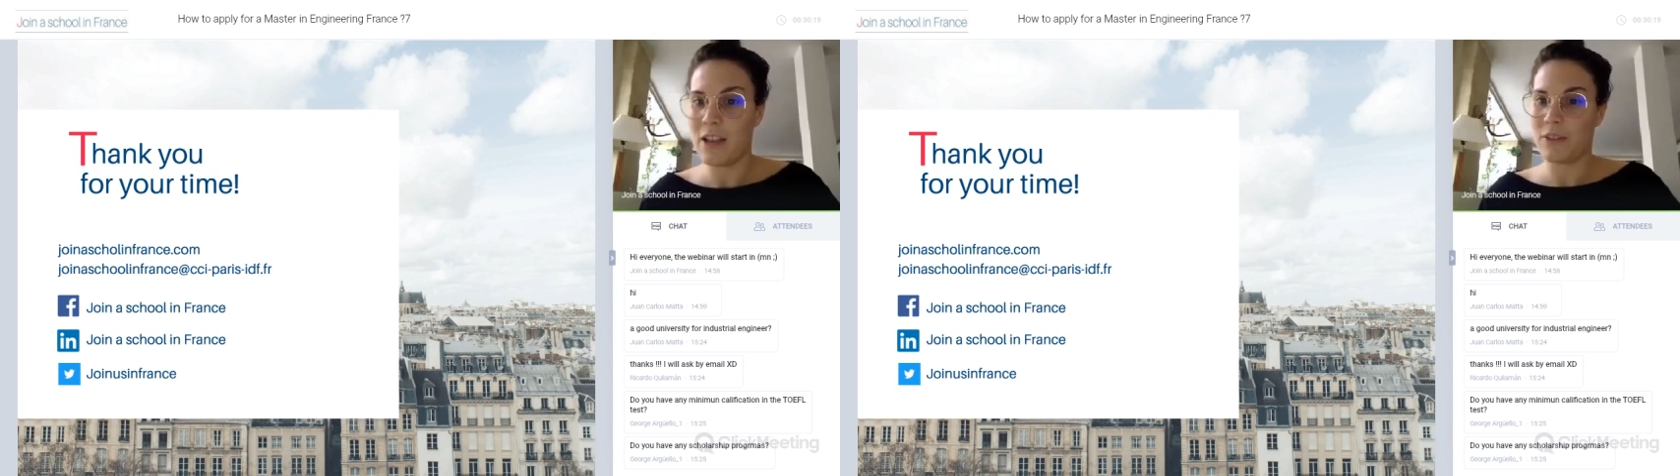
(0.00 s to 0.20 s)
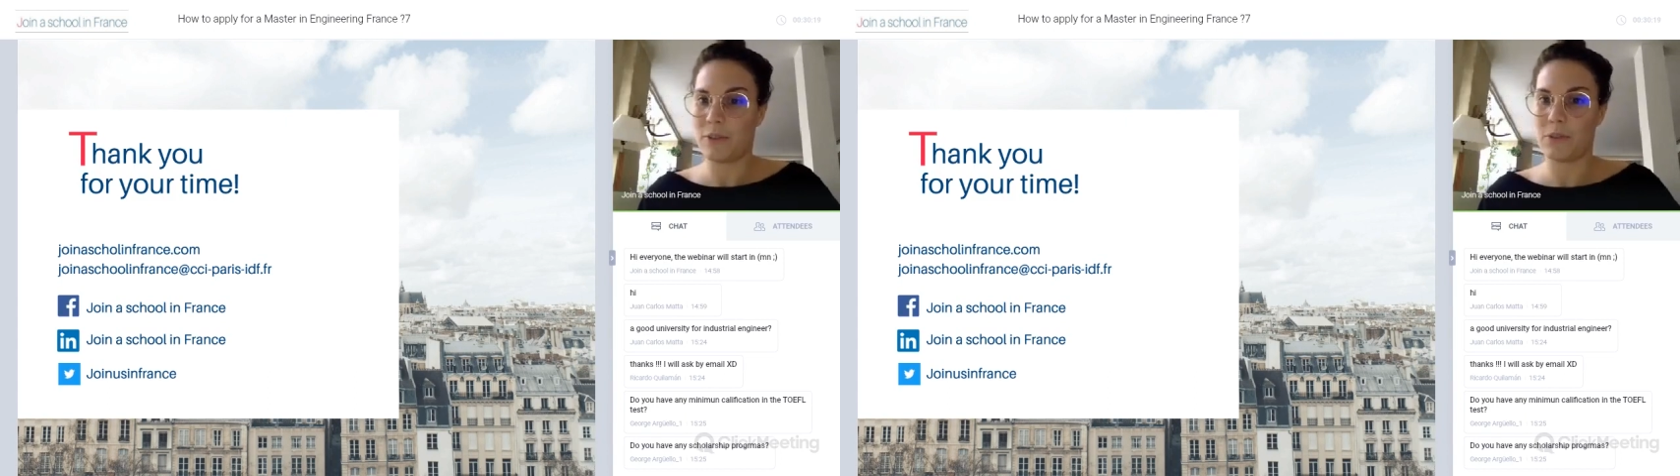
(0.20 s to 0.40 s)

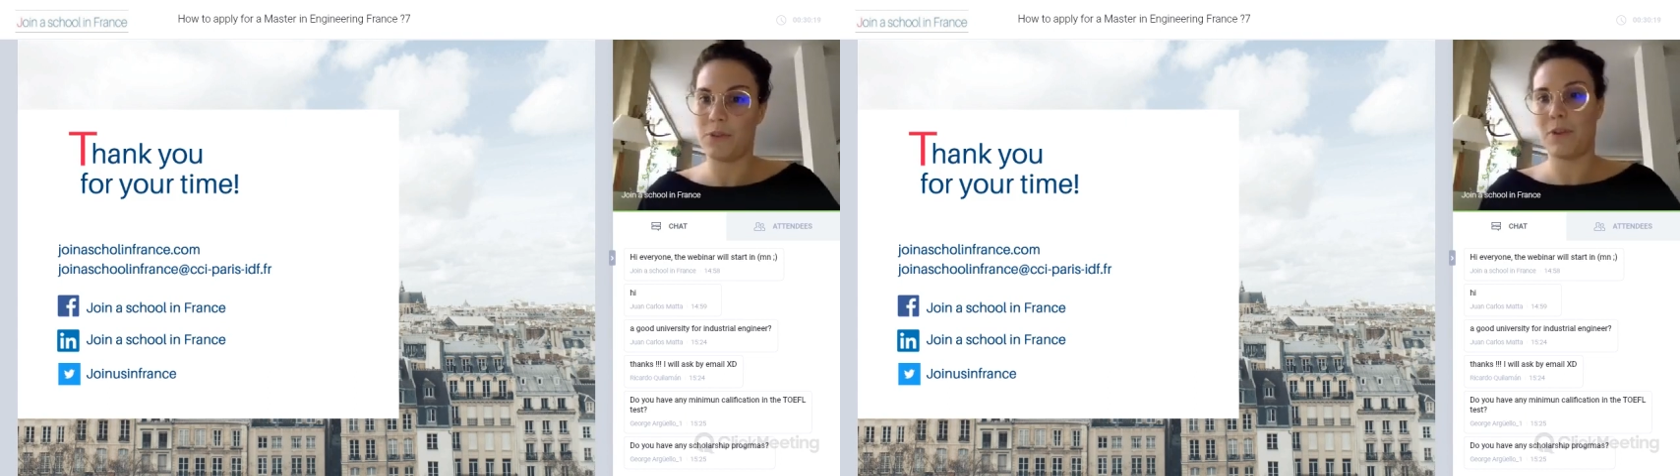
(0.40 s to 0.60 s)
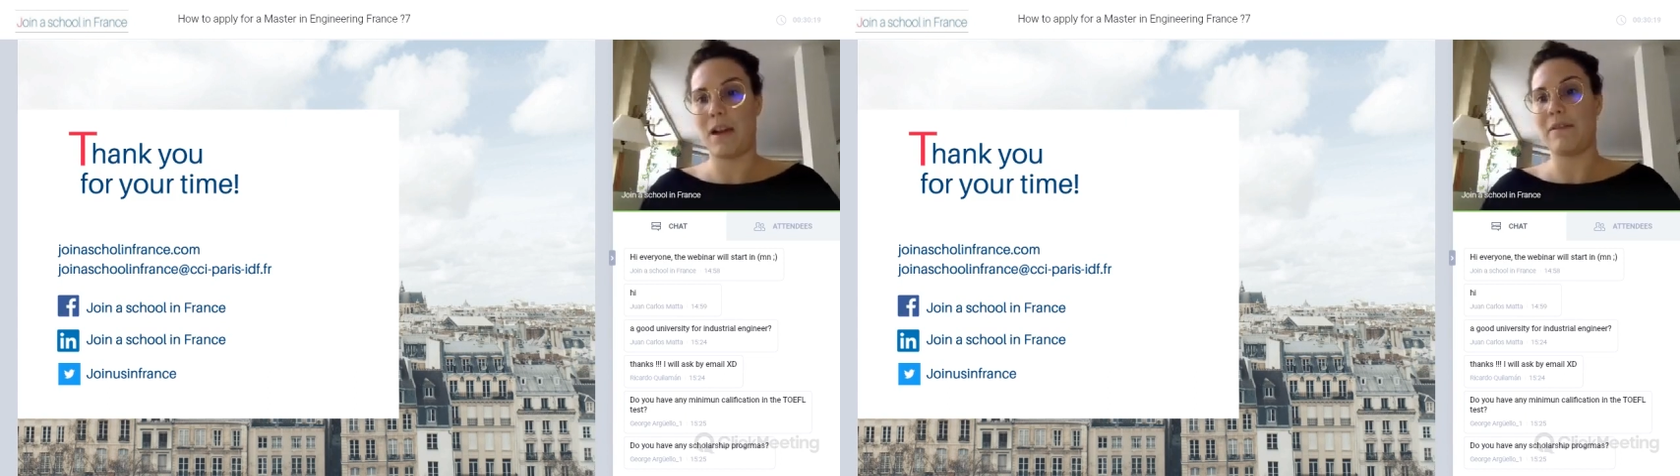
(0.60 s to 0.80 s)
So
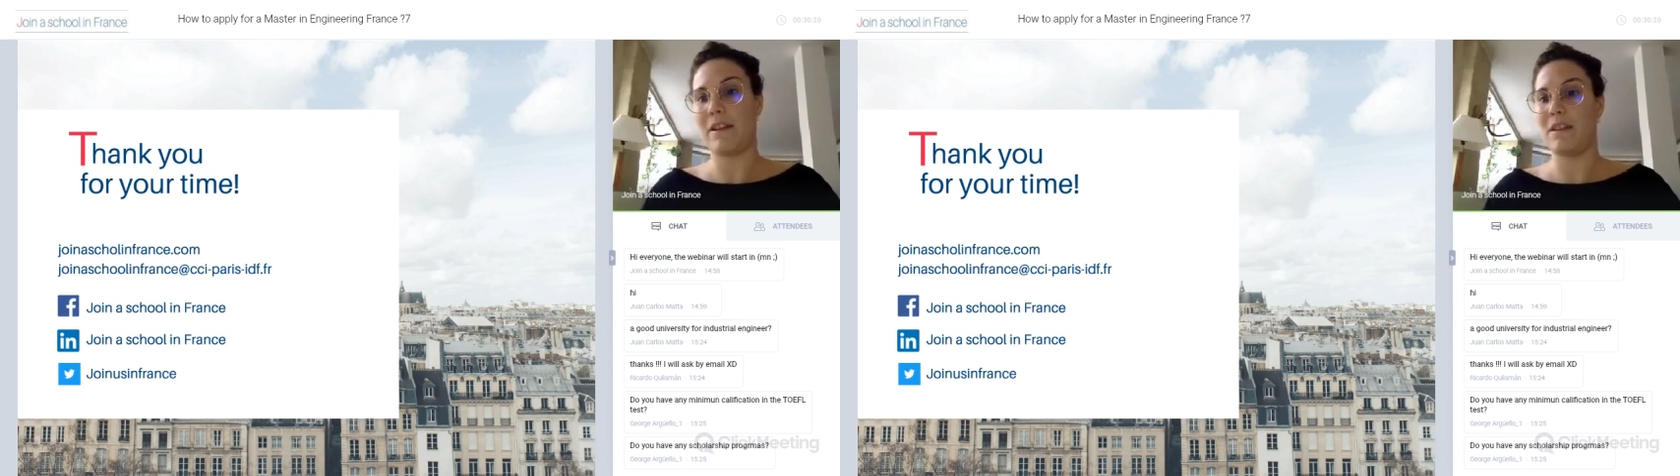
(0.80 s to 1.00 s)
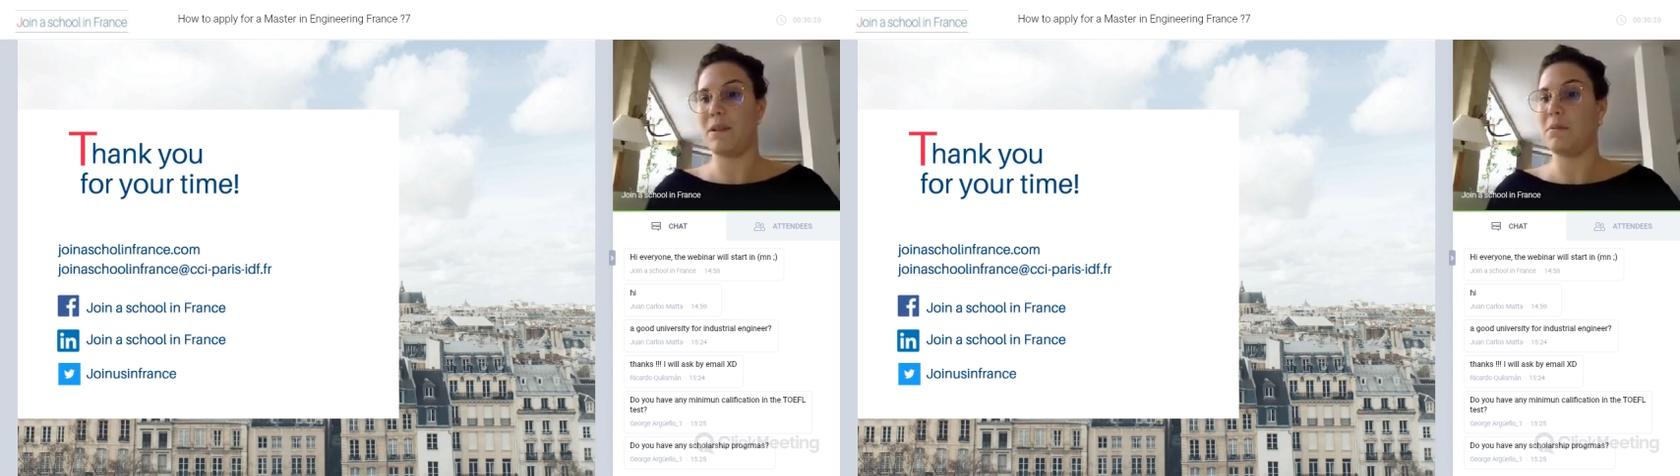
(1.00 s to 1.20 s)
do you have
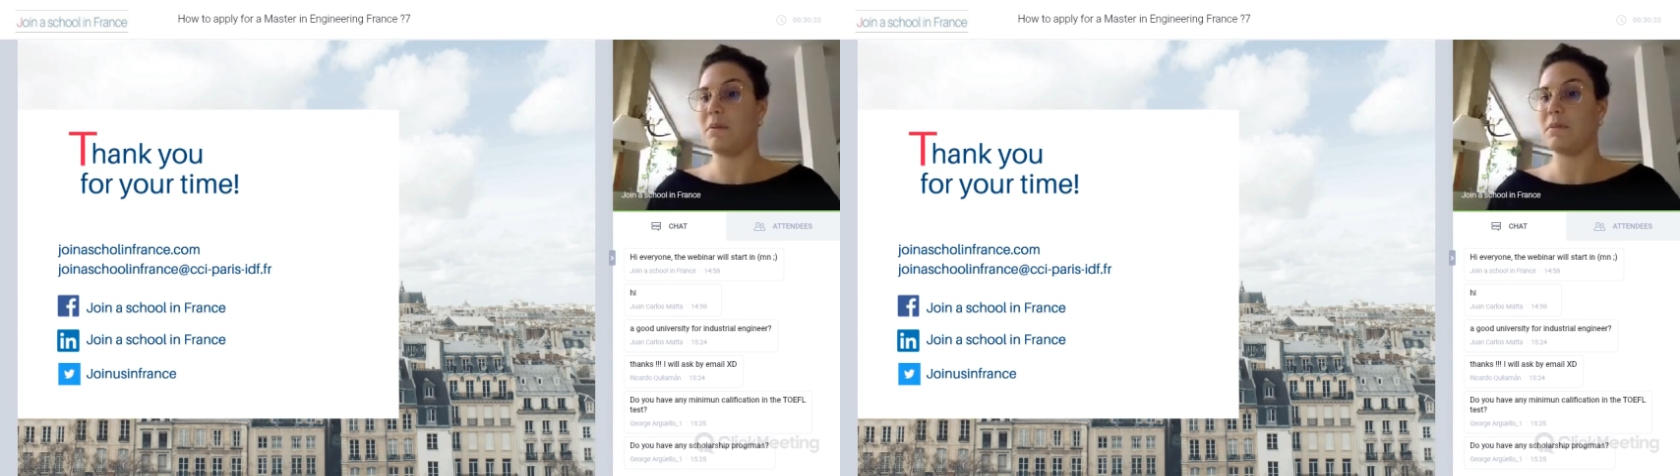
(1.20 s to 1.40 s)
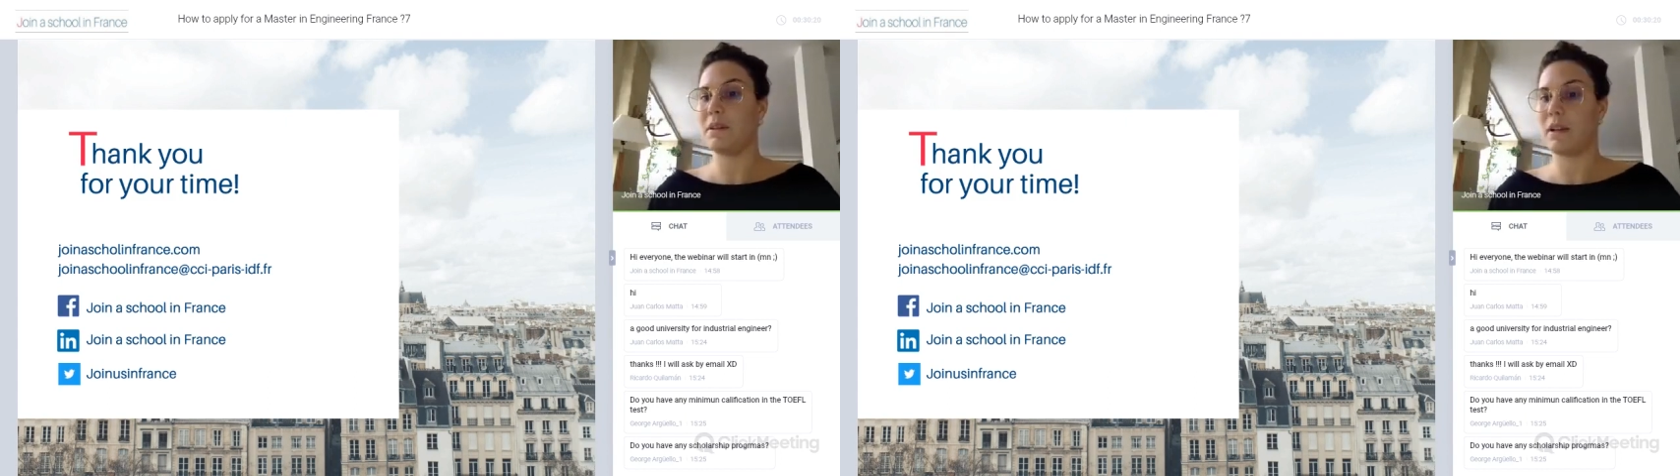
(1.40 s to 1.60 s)
any minimum